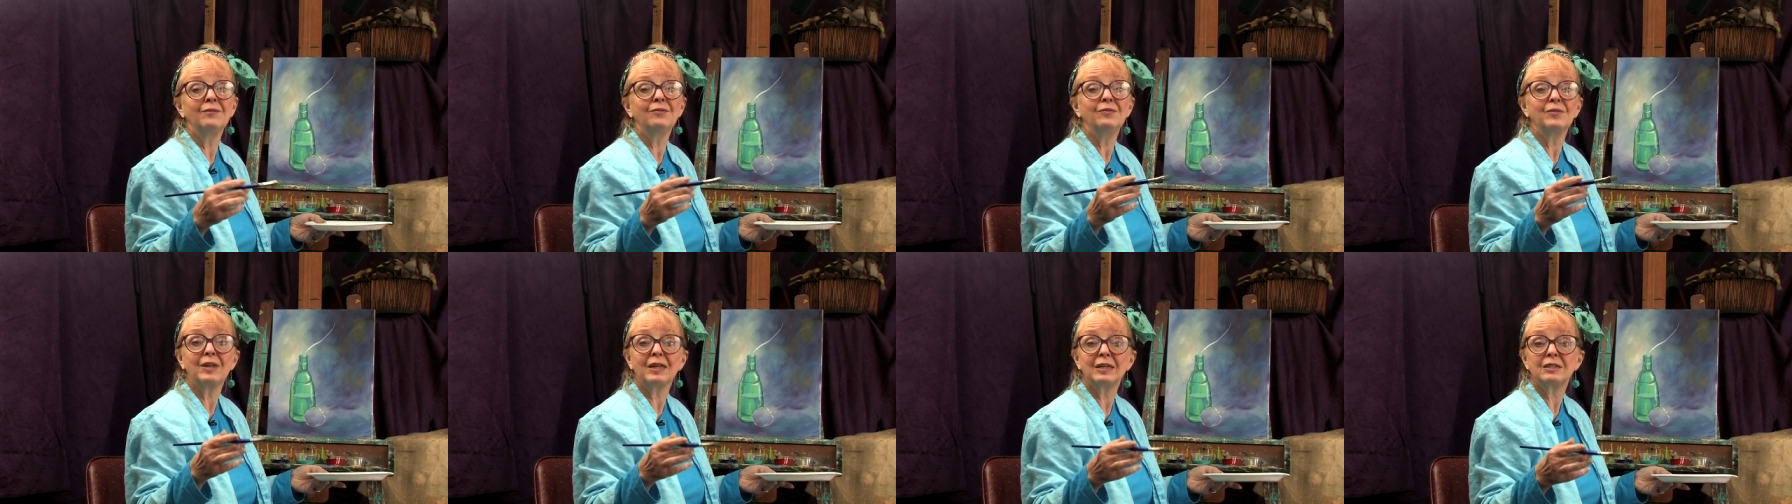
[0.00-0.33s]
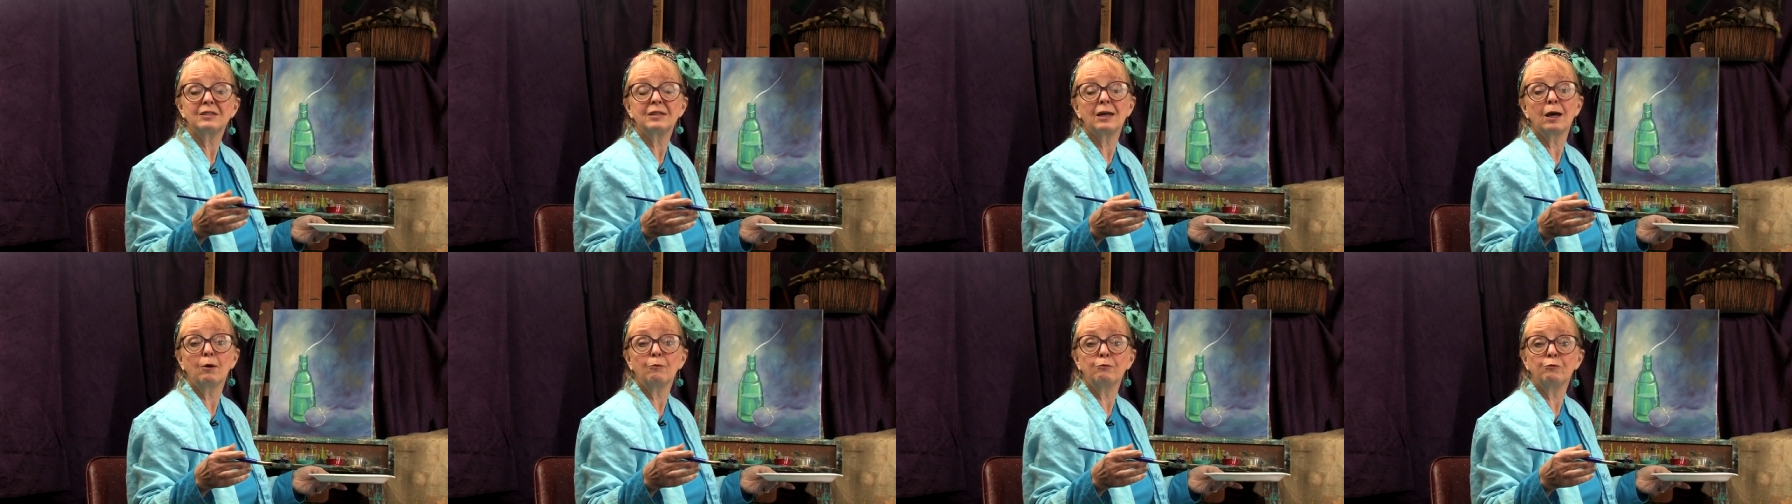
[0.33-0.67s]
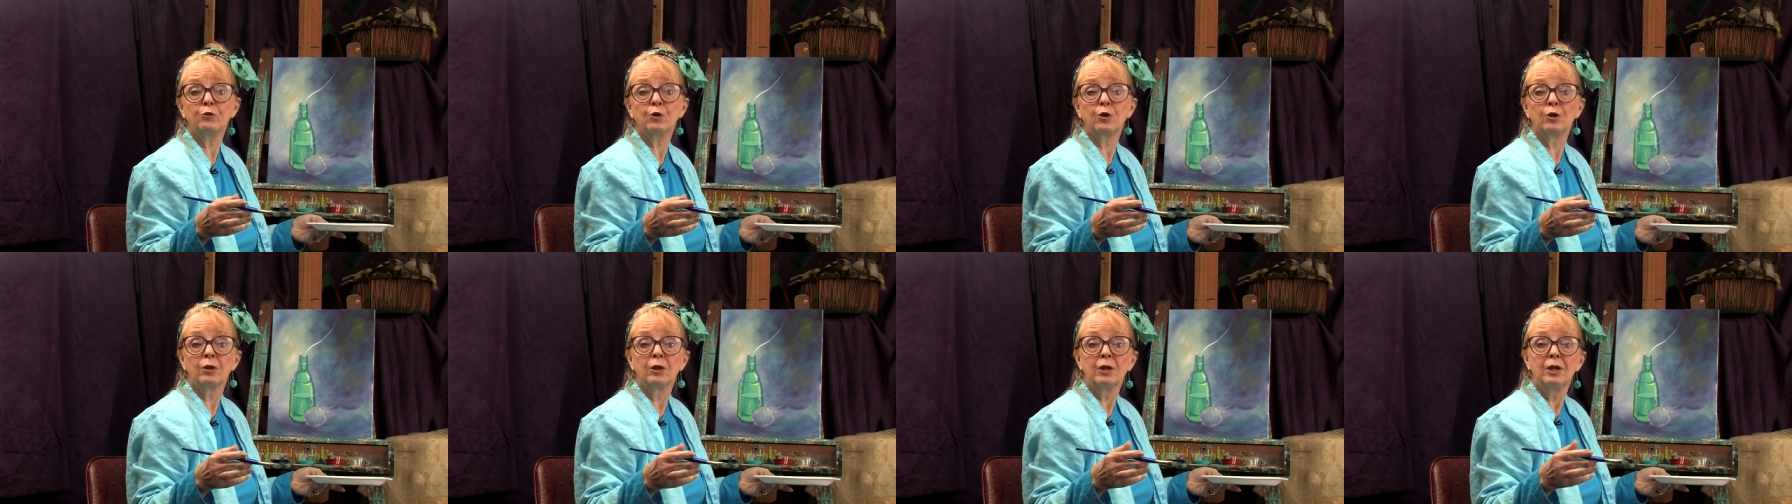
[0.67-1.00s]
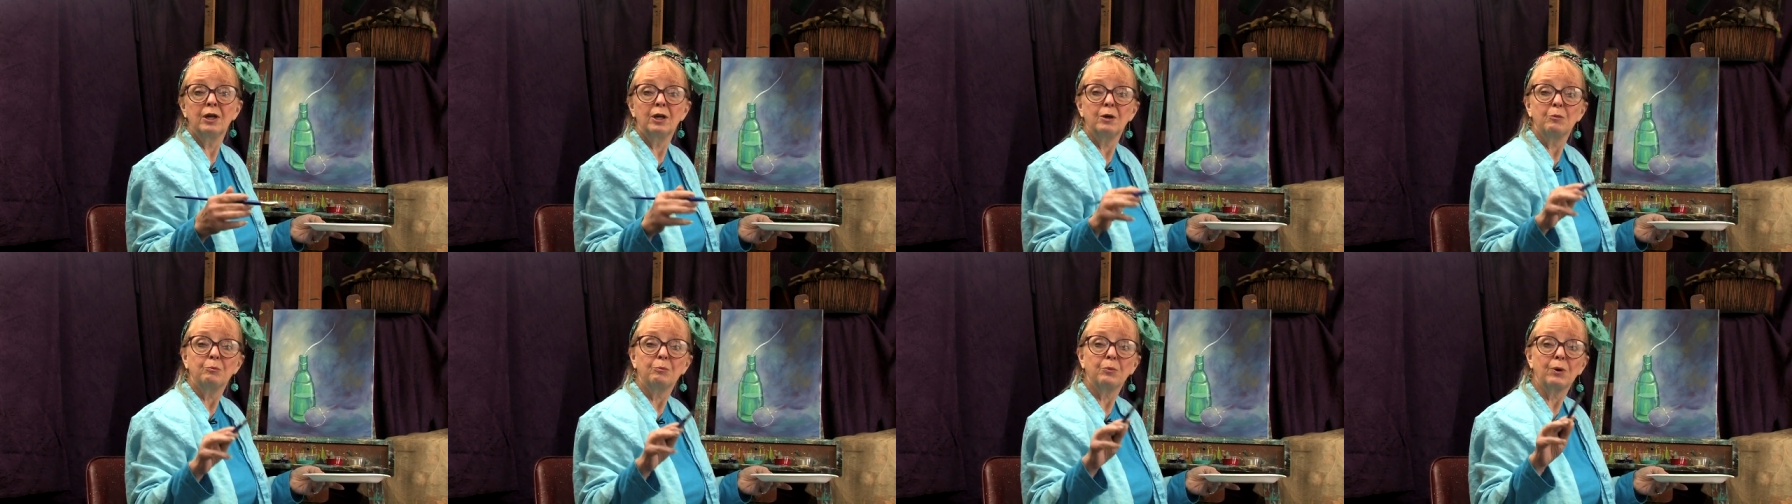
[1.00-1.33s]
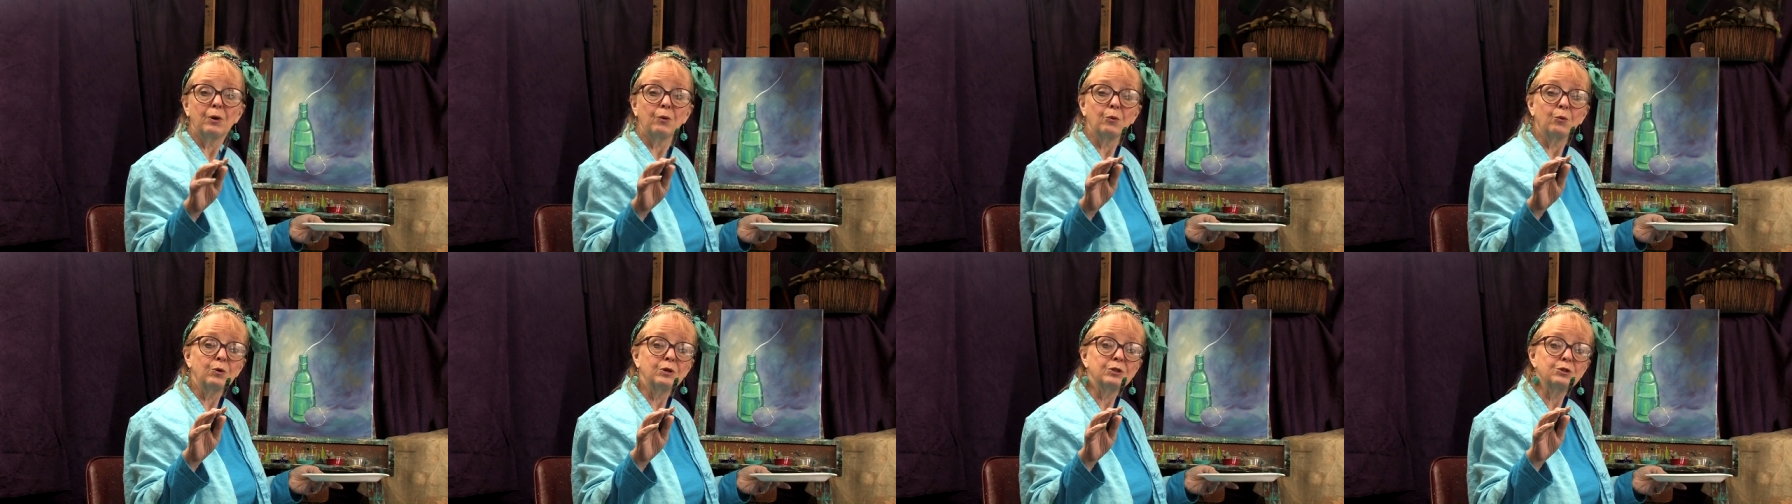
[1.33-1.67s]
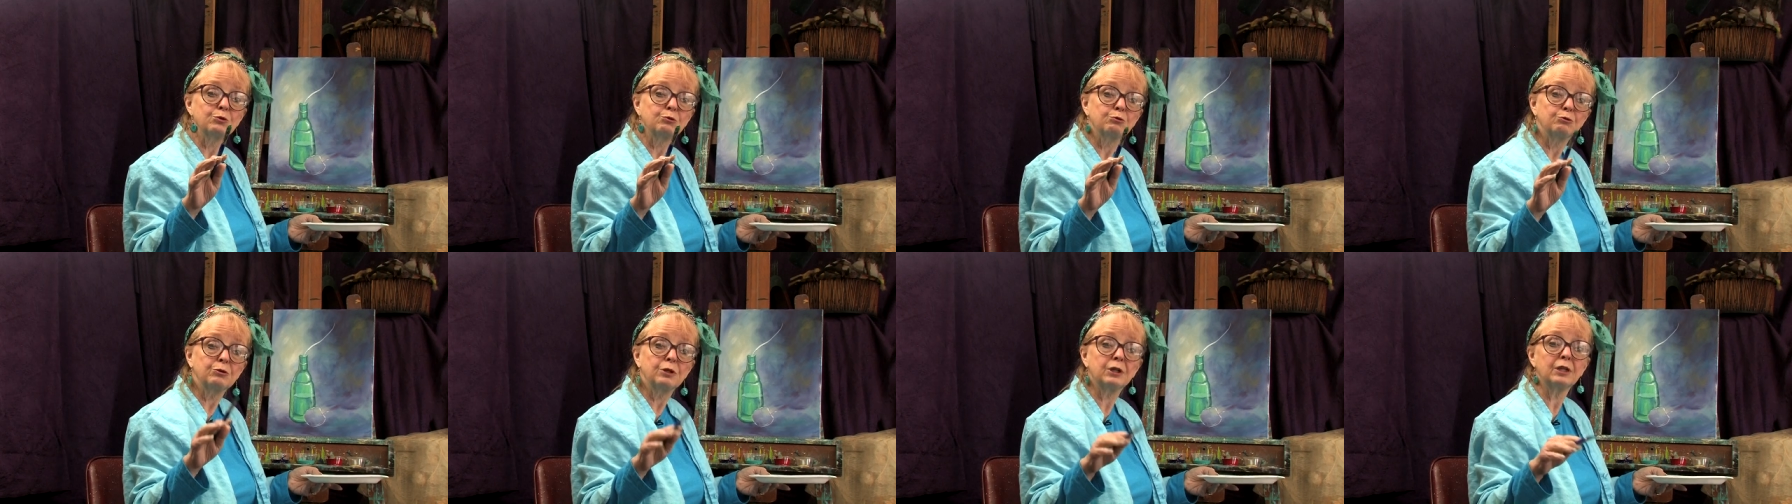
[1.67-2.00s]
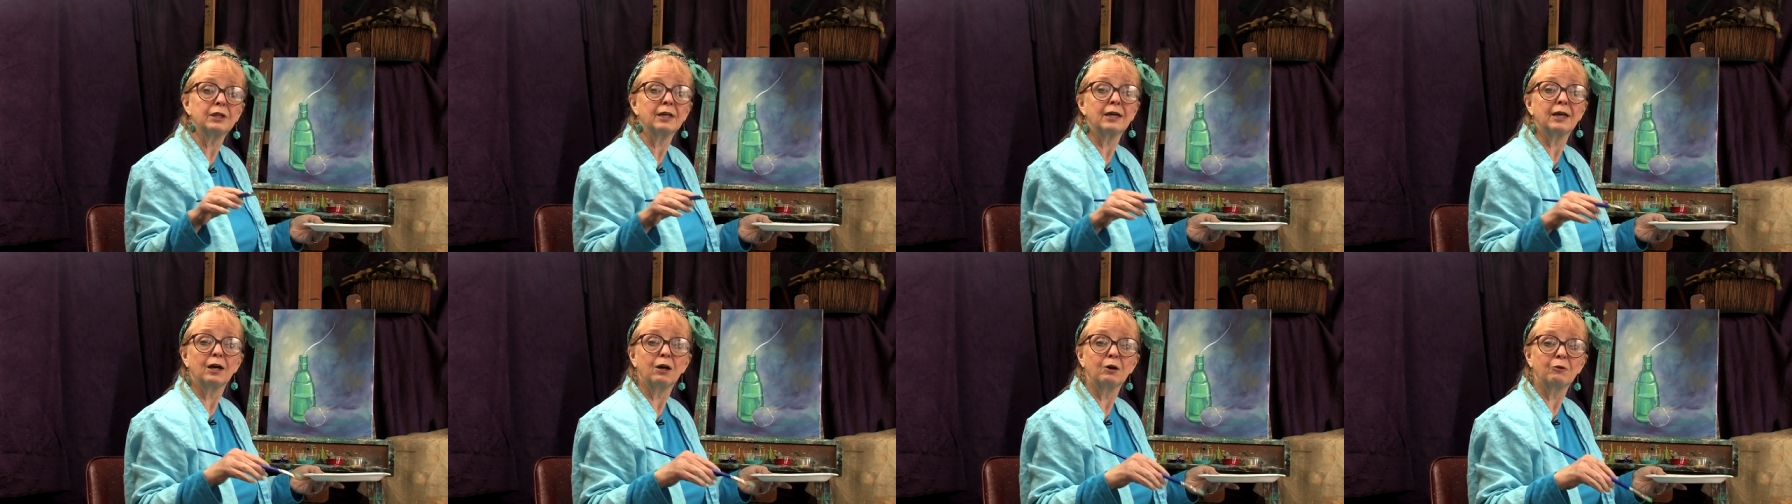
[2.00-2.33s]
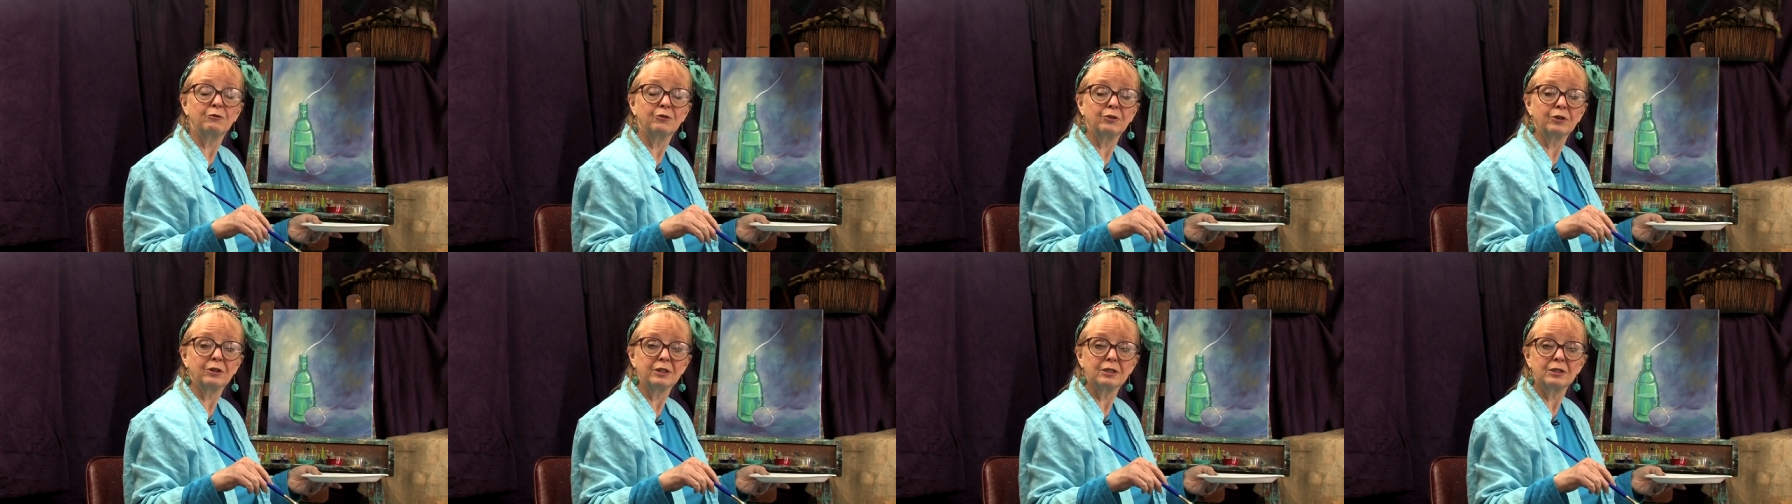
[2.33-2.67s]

That's helpful. But what's really helpful